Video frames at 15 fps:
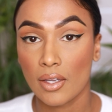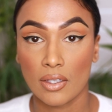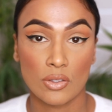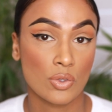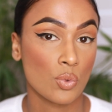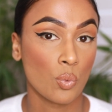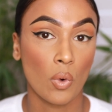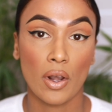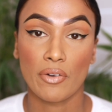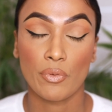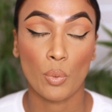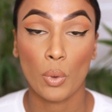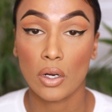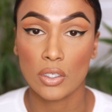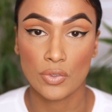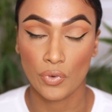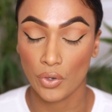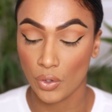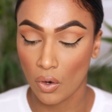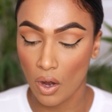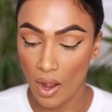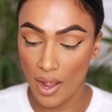It's whatever works for
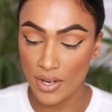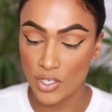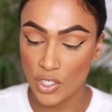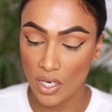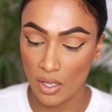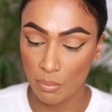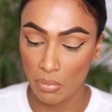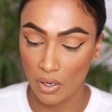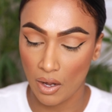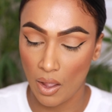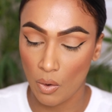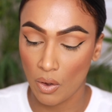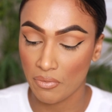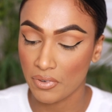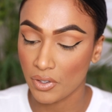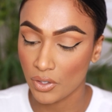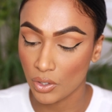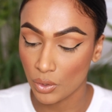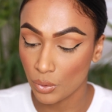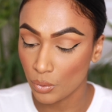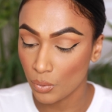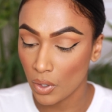your eye shape and however
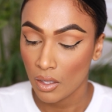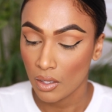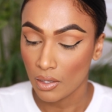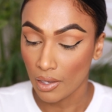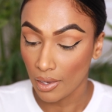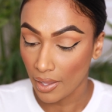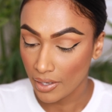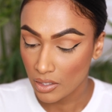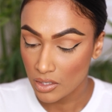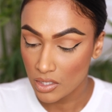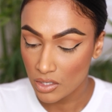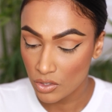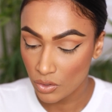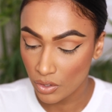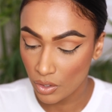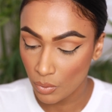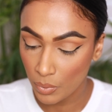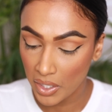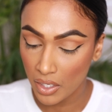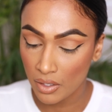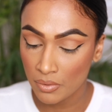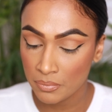you like to do your
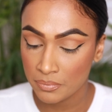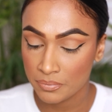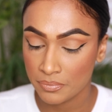wing.